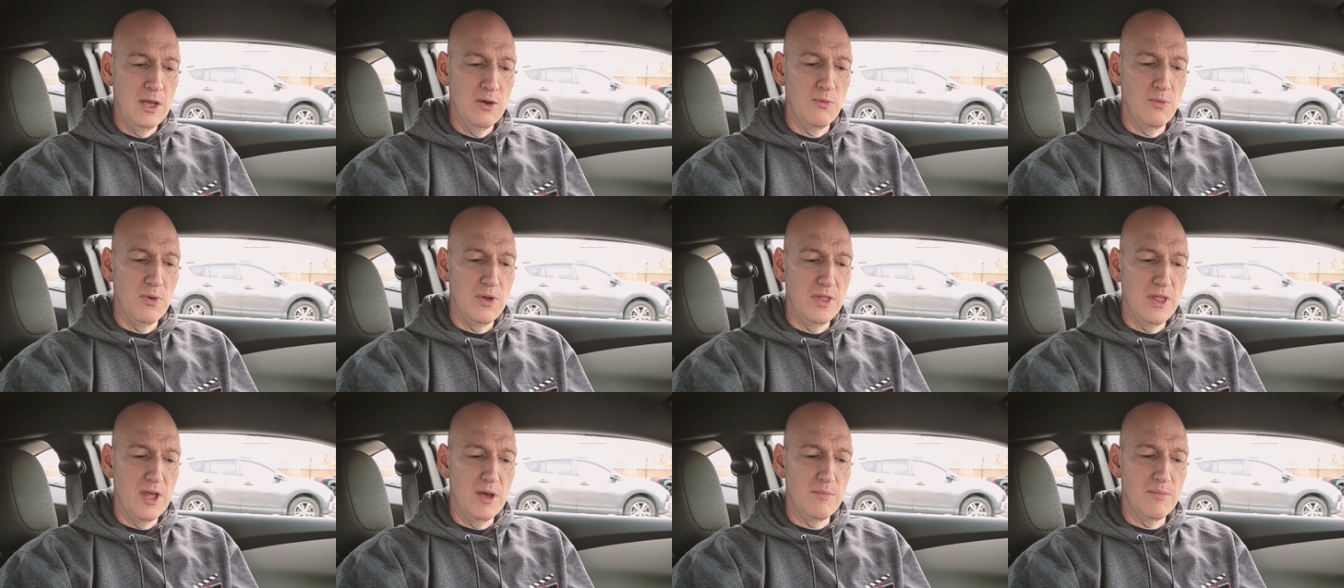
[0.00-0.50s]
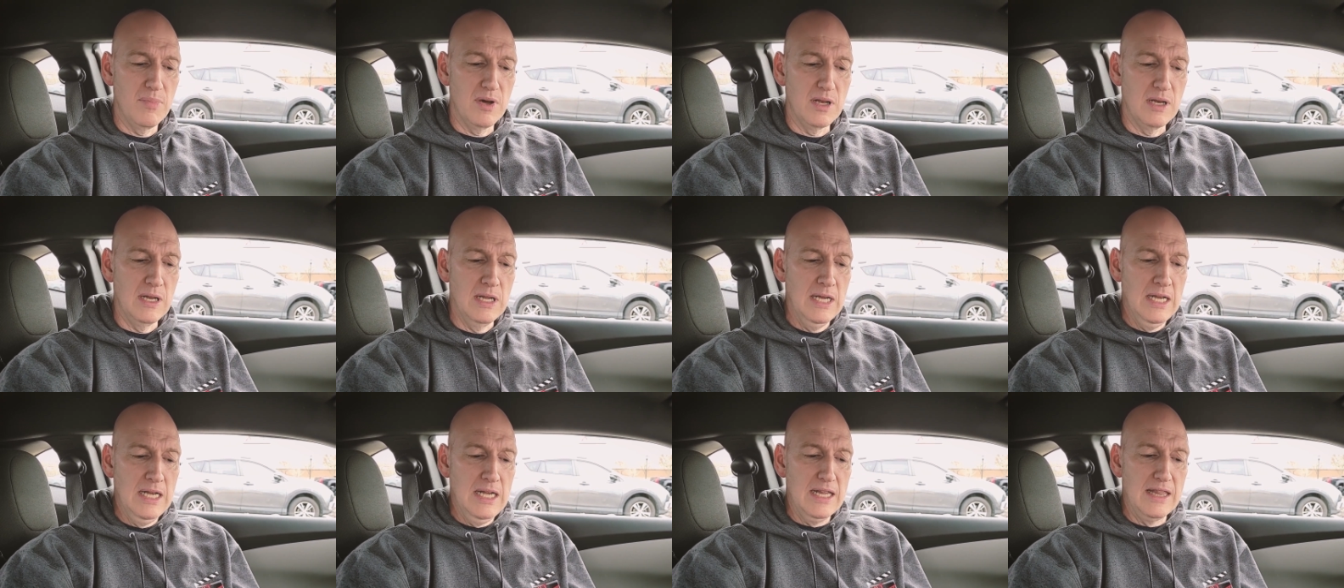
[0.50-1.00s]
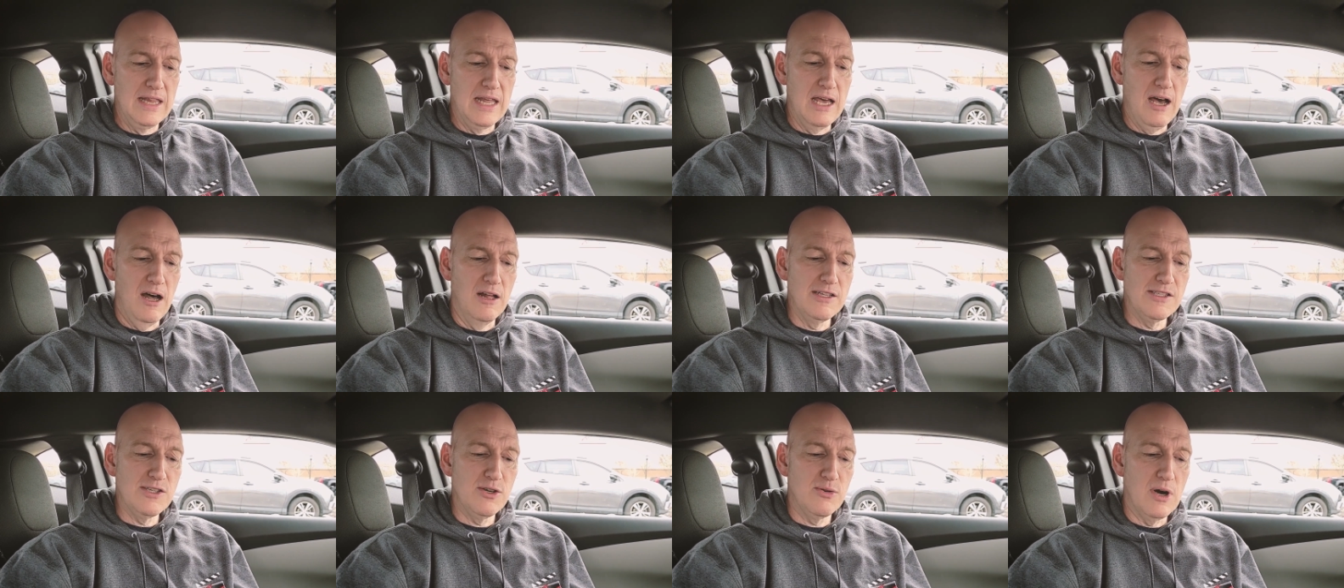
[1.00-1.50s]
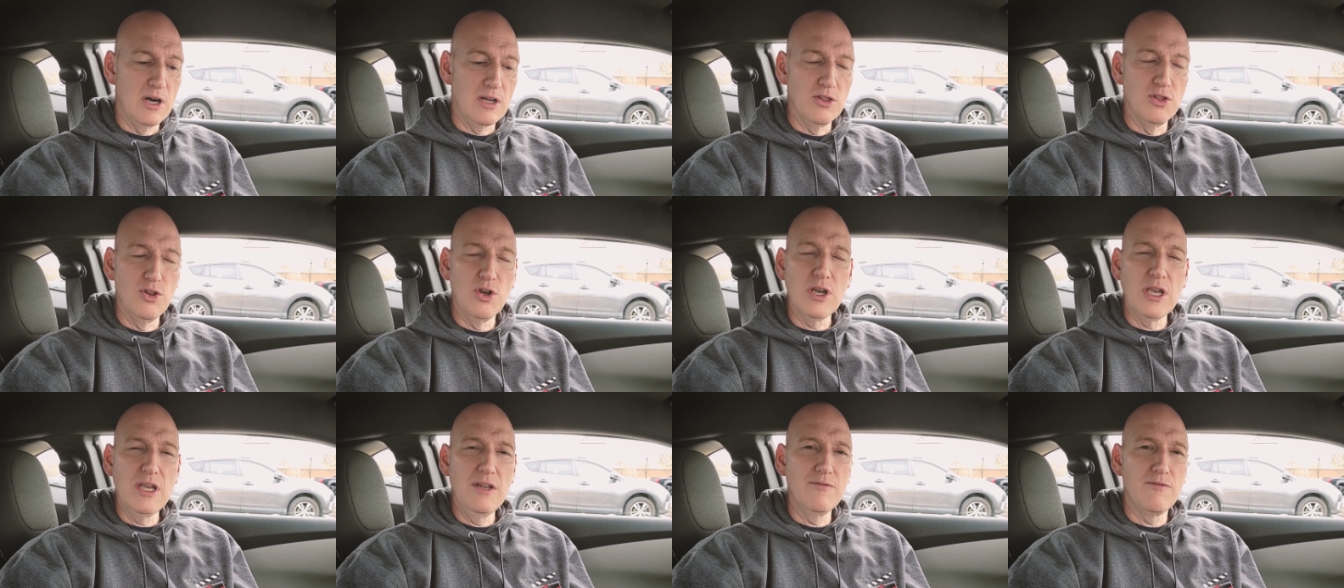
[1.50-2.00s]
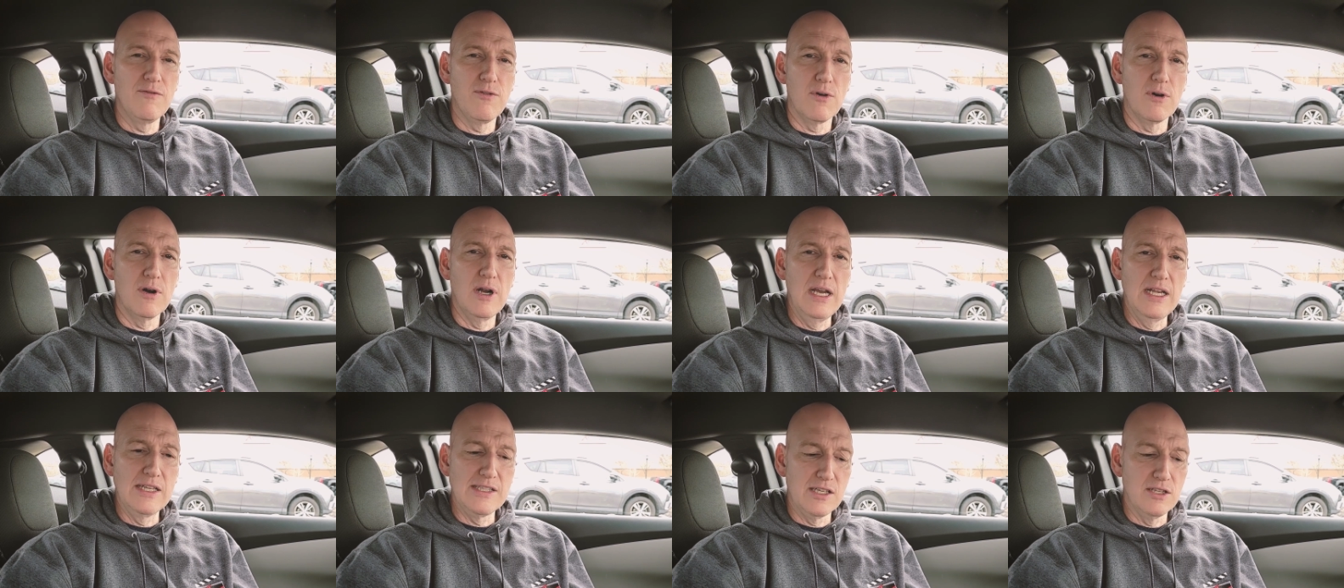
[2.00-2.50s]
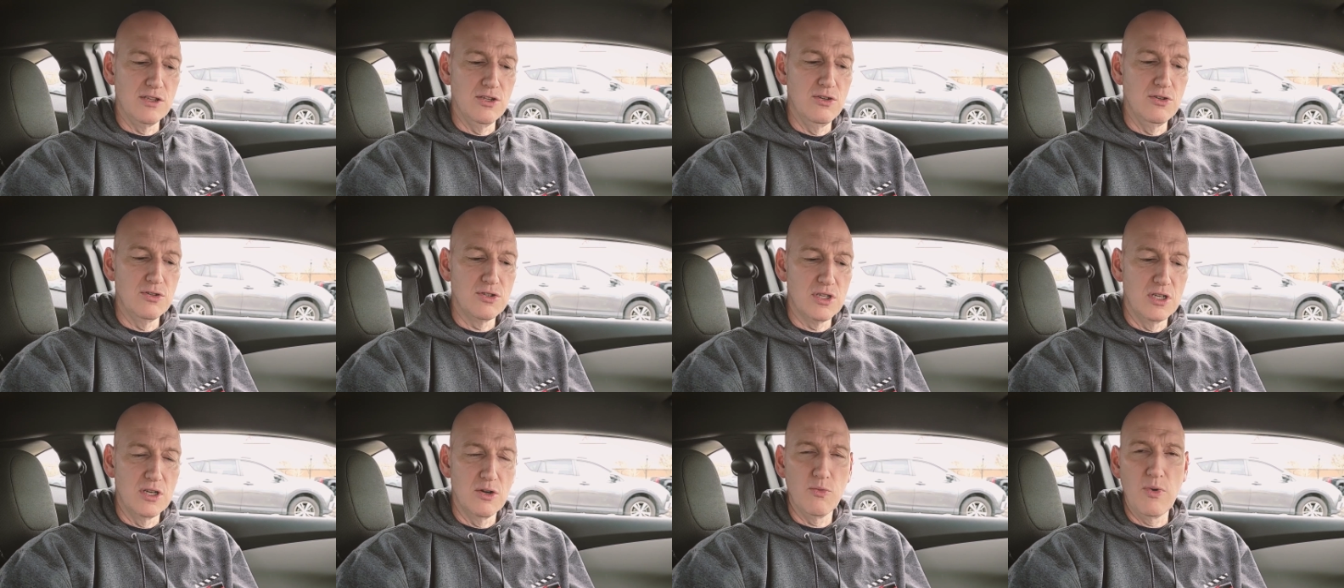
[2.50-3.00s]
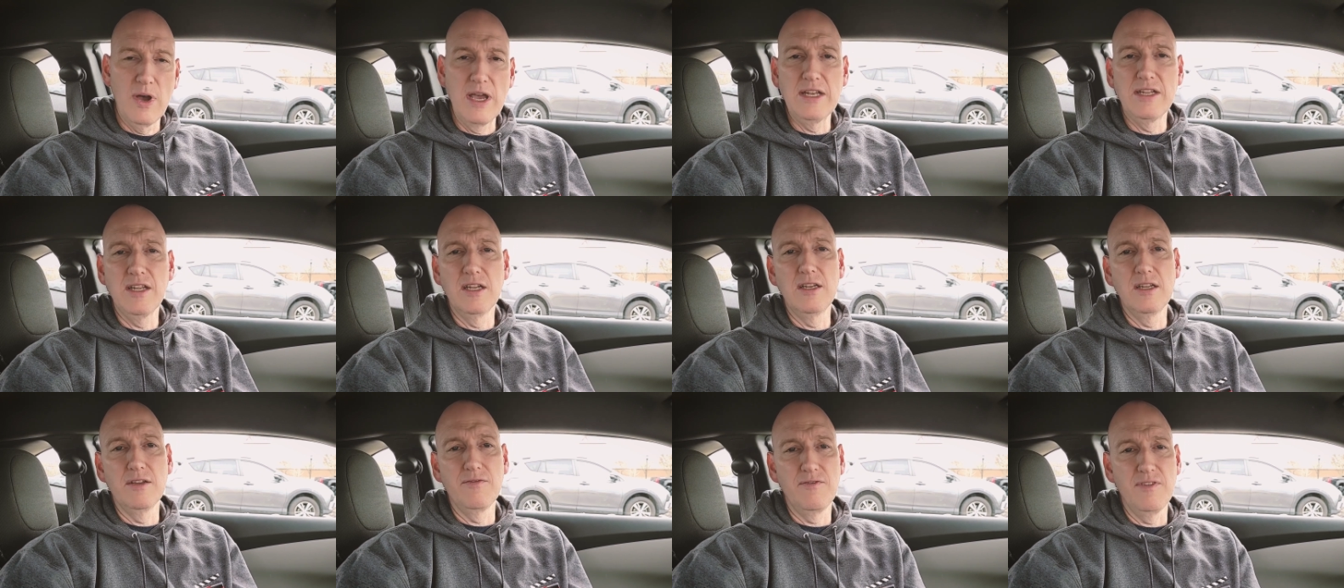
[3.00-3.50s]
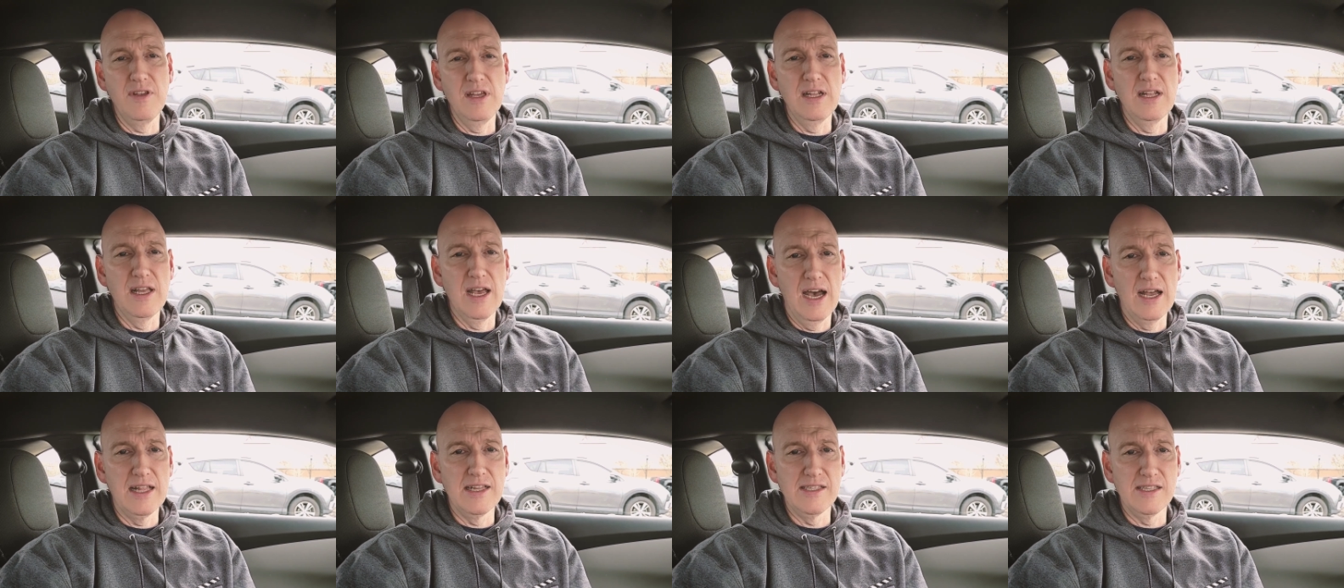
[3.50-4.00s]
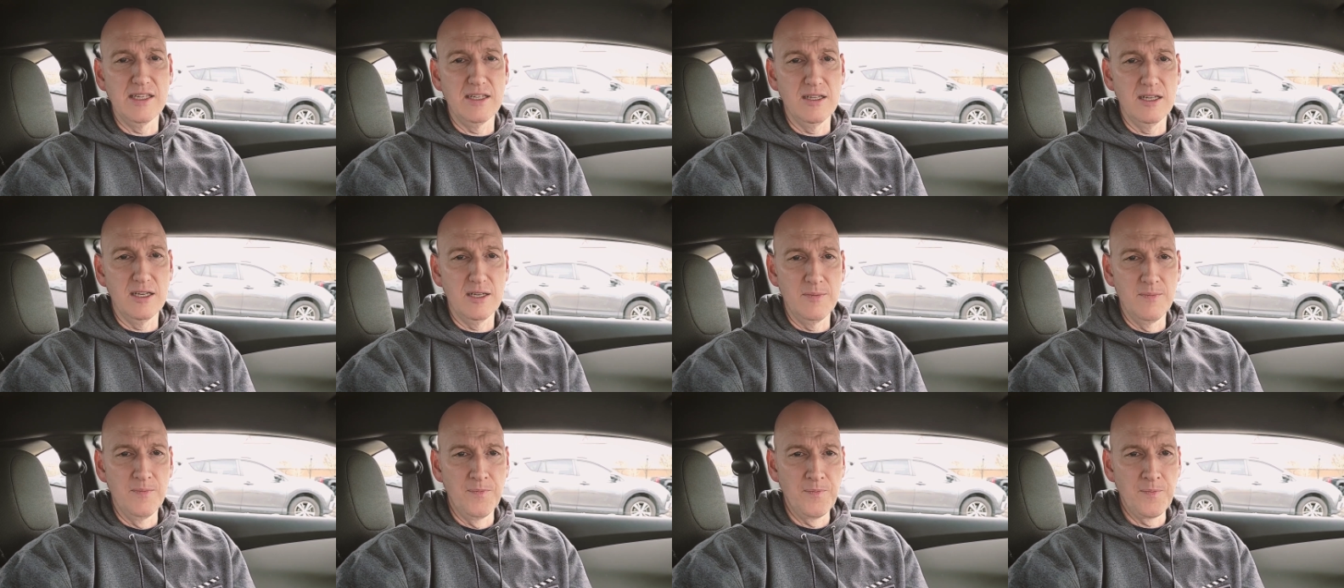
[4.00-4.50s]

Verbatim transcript: with them but they also are looking for a solution a way to defeat godzilla